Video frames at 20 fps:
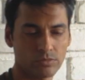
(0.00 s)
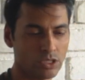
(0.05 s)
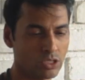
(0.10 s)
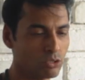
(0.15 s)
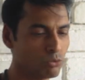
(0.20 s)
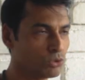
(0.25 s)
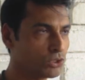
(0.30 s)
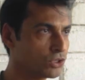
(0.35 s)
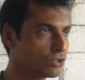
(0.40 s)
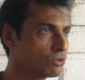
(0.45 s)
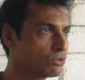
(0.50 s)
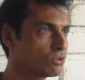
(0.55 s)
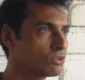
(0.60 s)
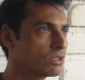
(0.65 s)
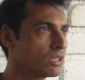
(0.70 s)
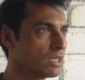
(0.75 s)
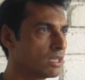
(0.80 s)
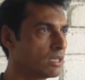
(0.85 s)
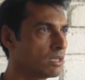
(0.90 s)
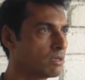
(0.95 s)
no issues
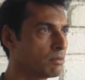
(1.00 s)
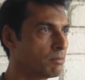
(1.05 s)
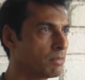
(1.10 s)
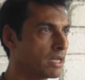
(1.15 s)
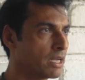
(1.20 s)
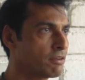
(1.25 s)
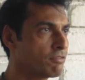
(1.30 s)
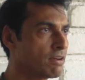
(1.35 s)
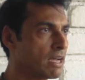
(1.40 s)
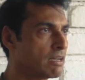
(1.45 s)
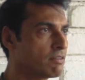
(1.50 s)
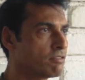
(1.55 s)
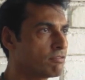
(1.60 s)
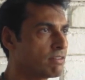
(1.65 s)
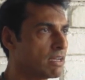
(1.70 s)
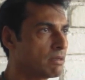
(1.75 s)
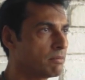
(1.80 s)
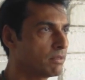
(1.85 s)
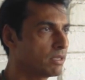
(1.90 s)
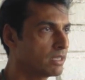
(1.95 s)
but if i have a
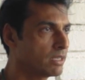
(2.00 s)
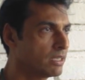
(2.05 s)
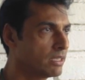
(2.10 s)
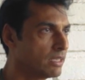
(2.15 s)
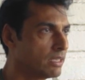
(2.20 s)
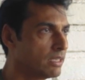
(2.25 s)
family